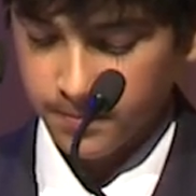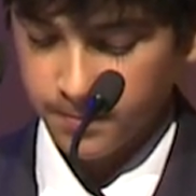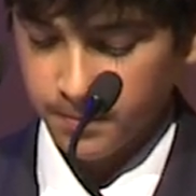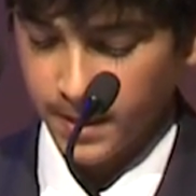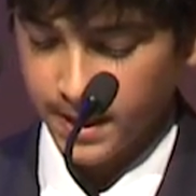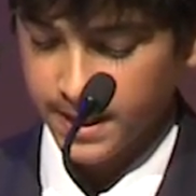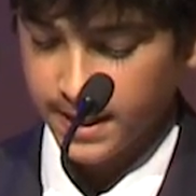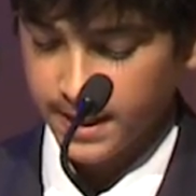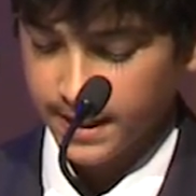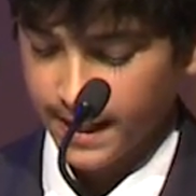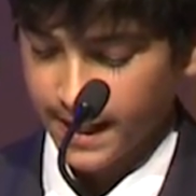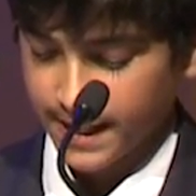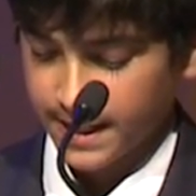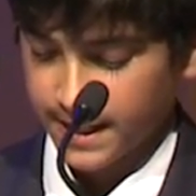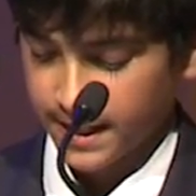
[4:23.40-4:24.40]
Mrs.
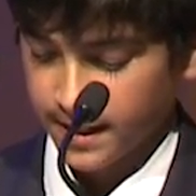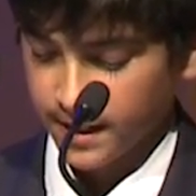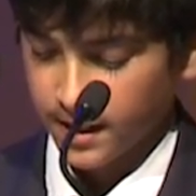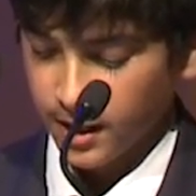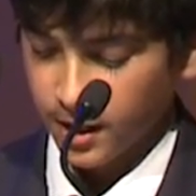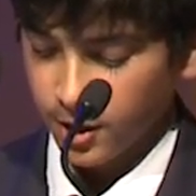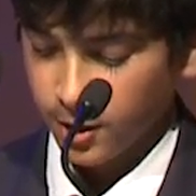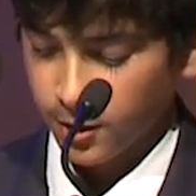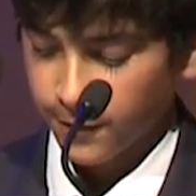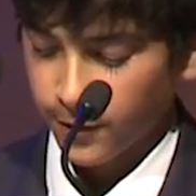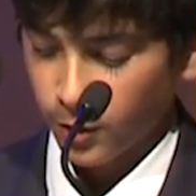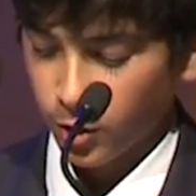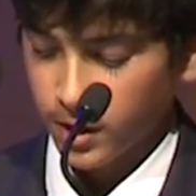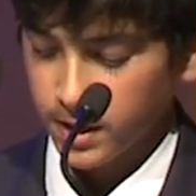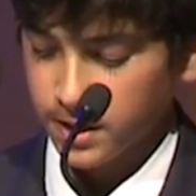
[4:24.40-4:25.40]
Layton, you have
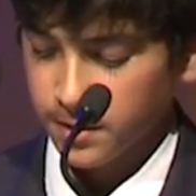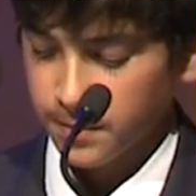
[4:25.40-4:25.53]
always